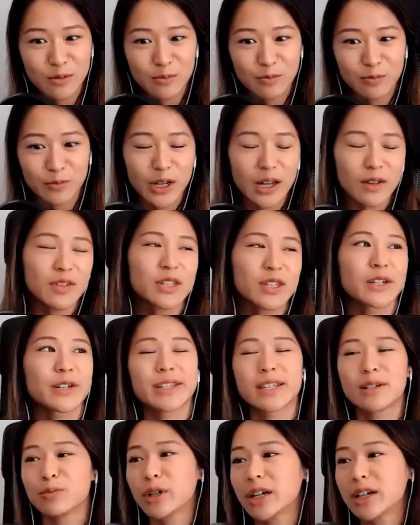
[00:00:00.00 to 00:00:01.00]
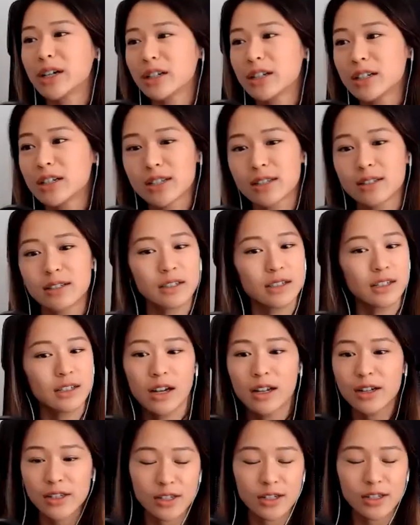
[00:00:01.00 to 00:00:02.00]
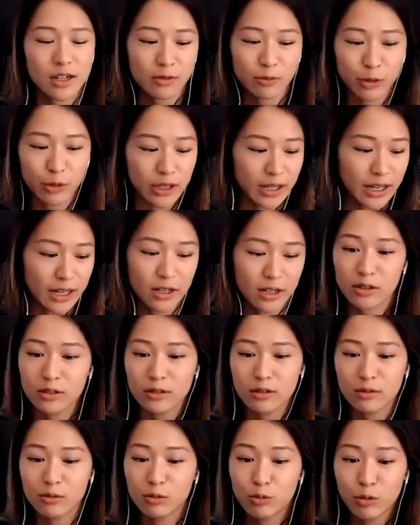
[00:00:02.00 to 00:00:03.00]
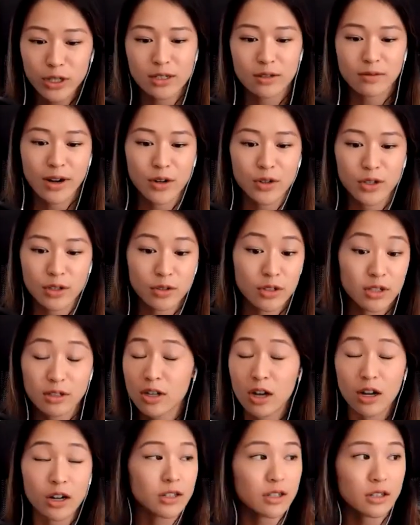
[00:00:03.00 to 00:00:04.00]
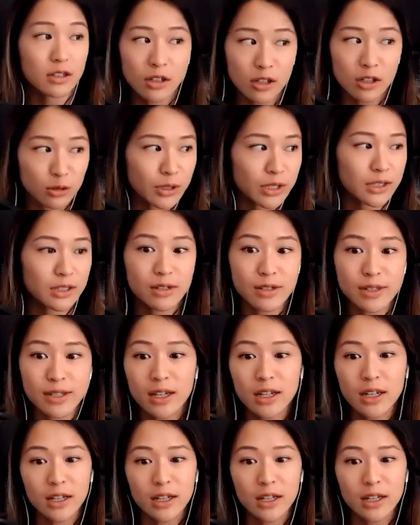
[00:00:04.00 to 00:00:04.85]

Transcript: but you have to start somewhere and you just got to start with like what's around you talk to your coworkers